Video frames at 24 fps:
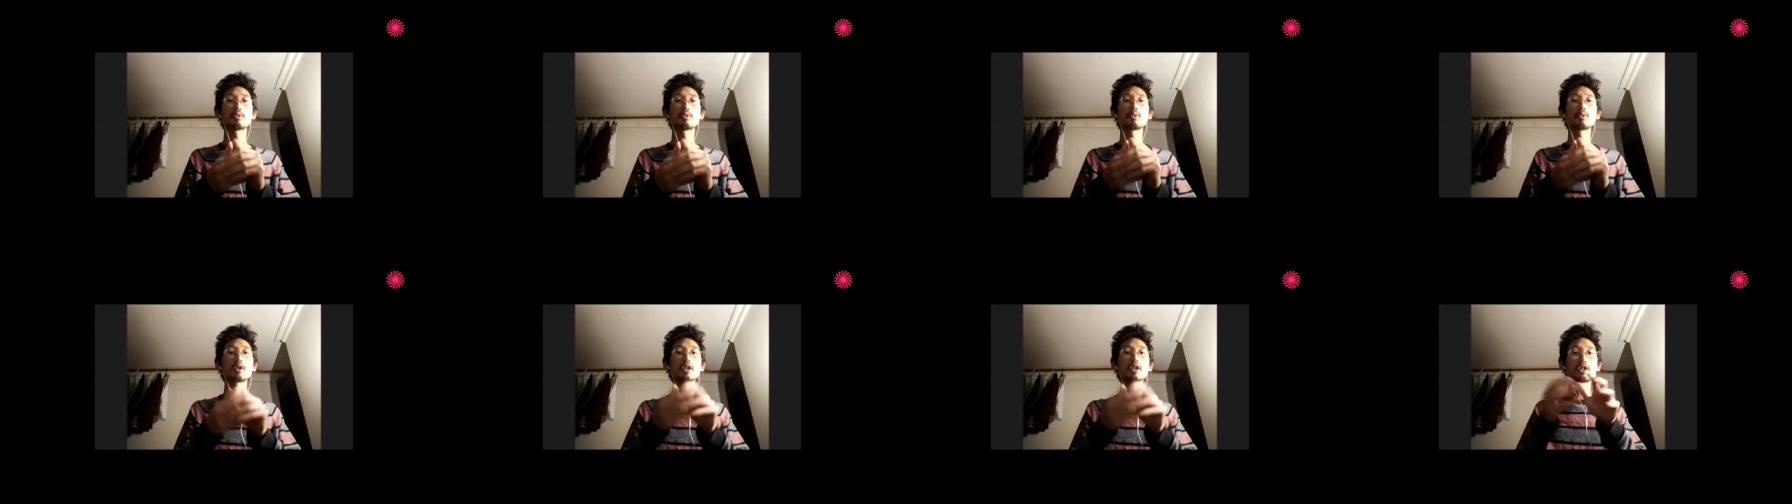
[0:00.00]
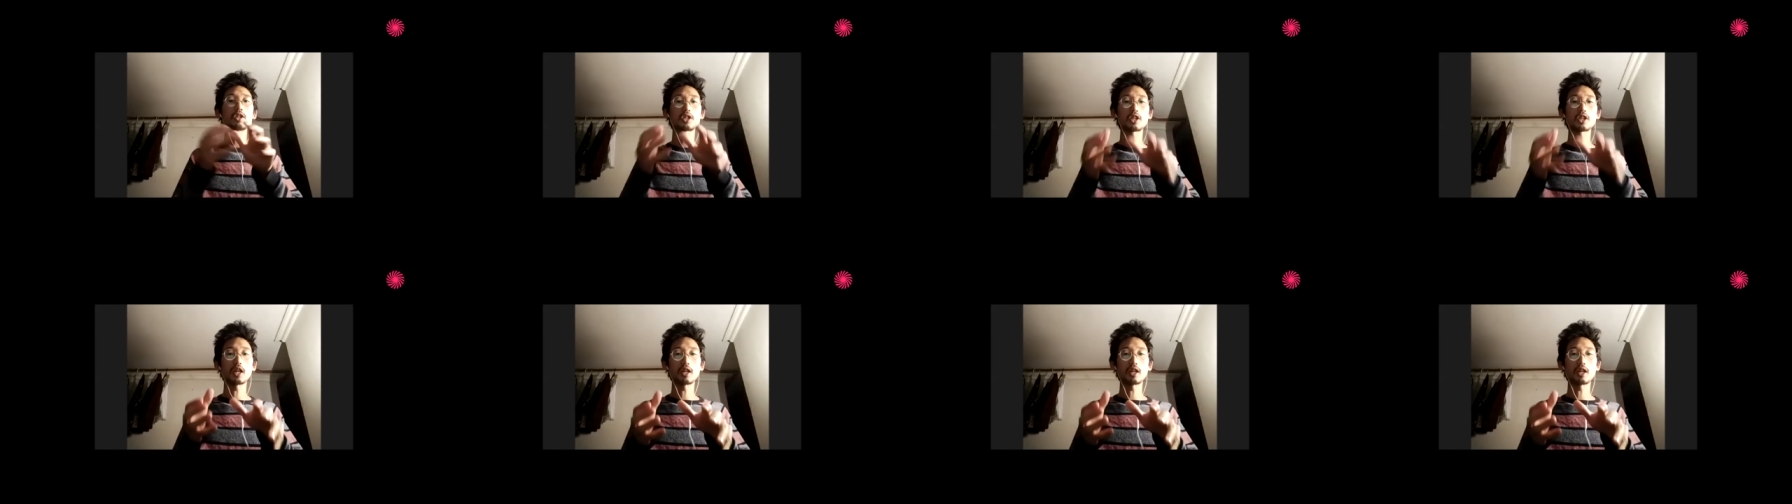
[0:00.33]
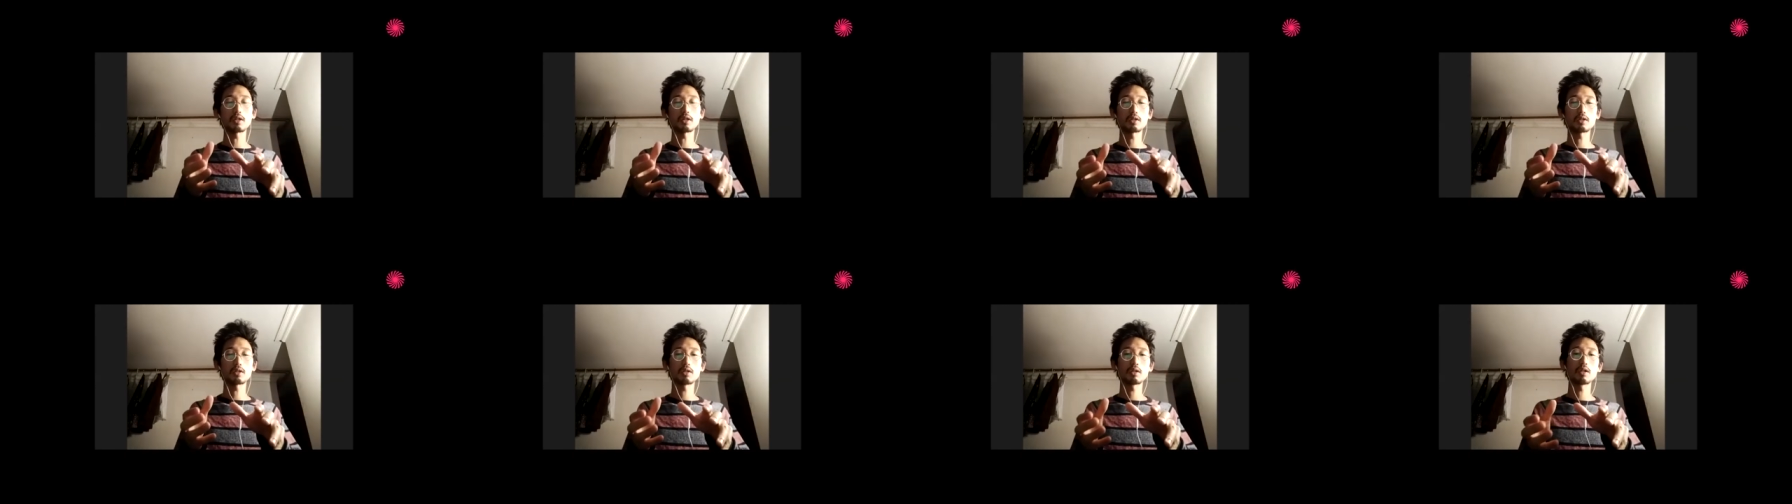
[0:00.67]
we
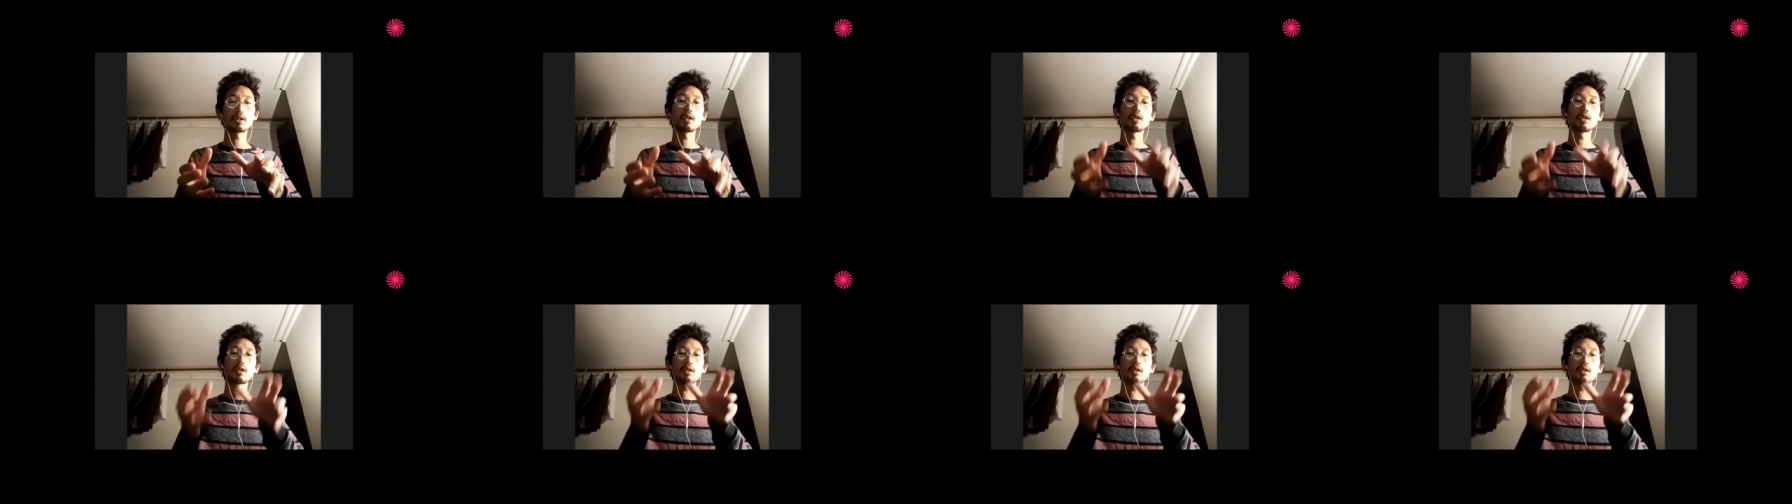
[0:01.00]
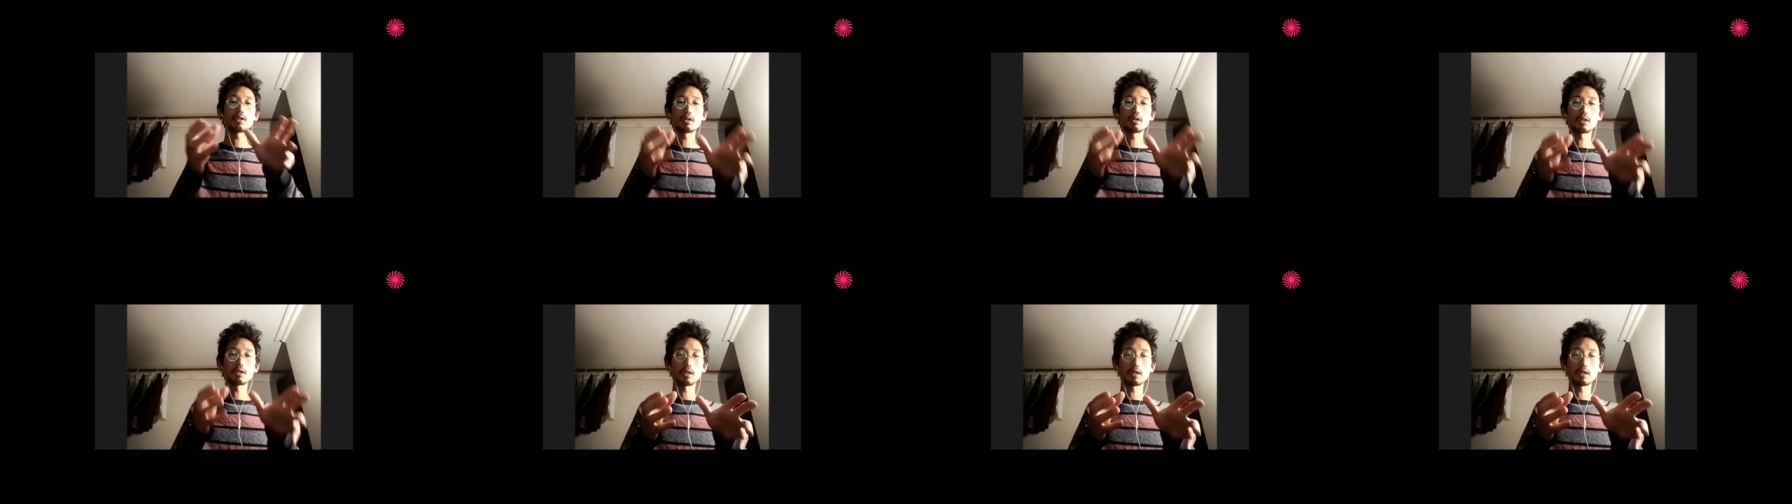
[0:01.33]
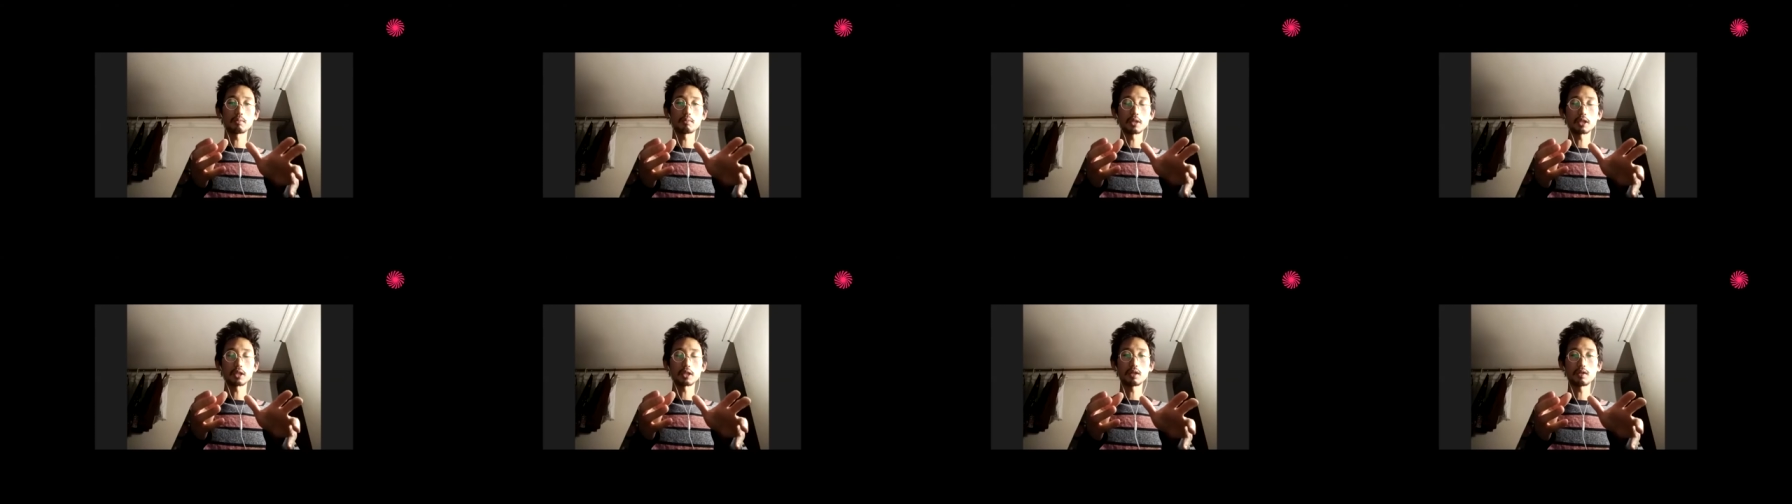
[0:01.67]
checked the
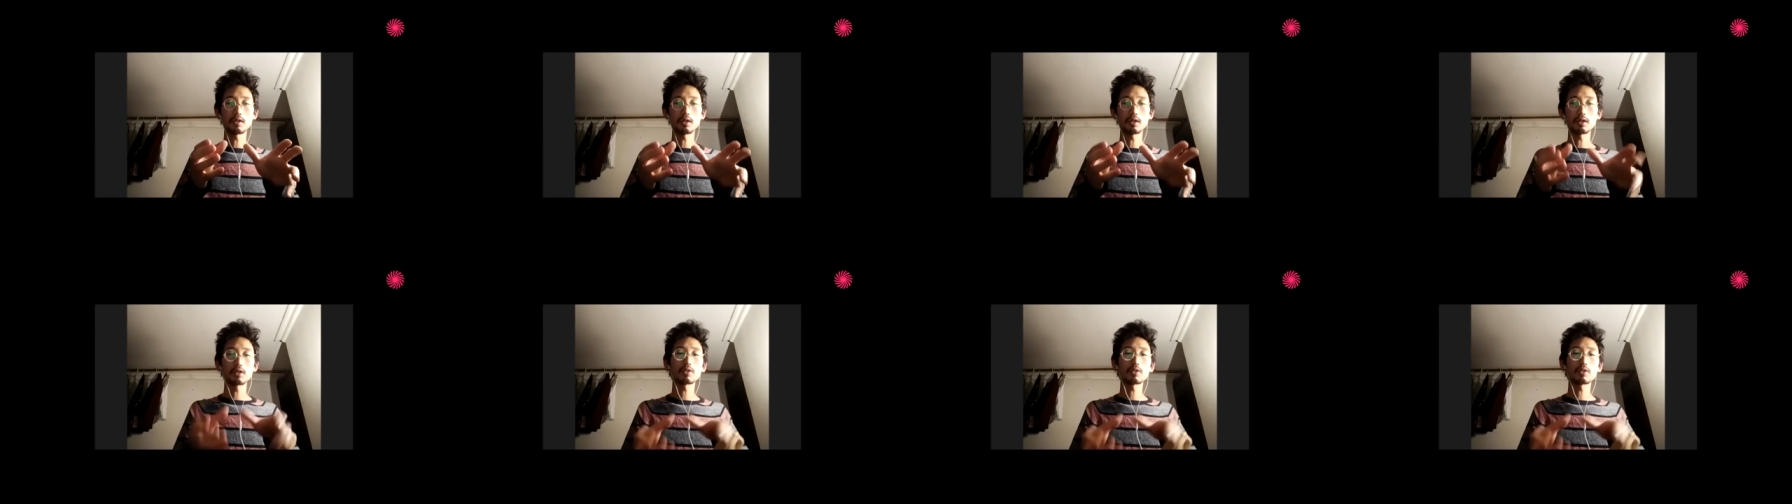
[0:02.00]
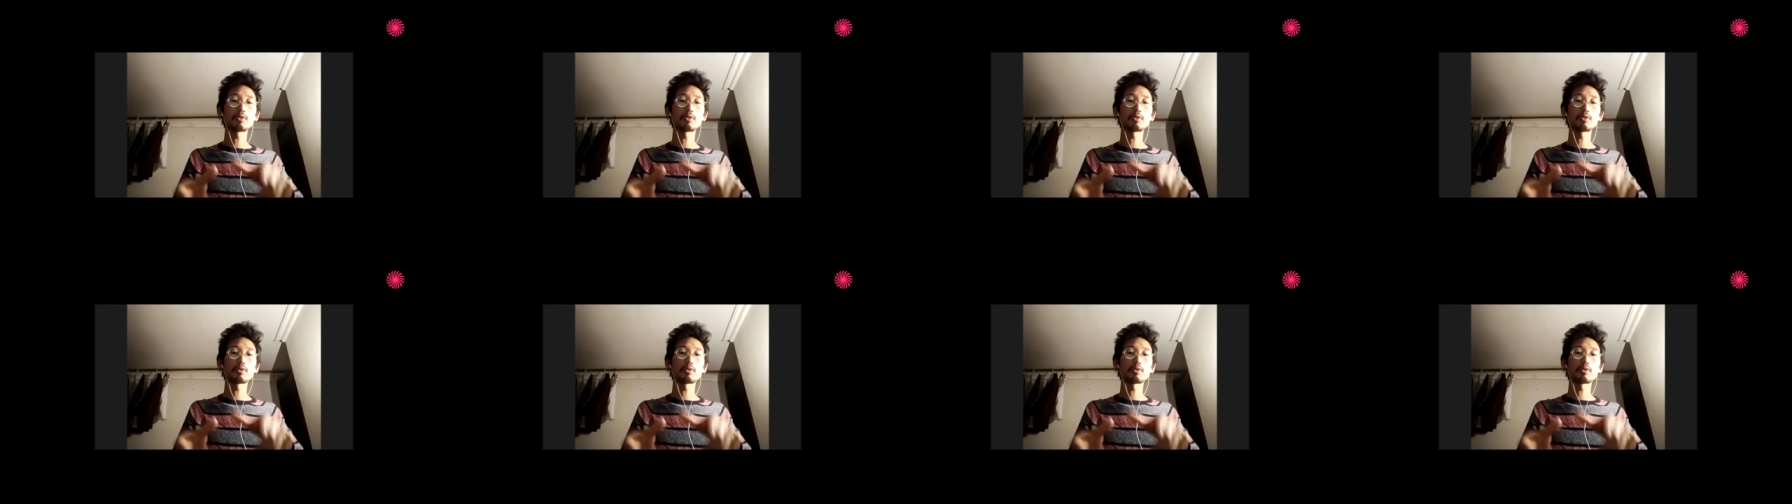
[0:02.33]
materials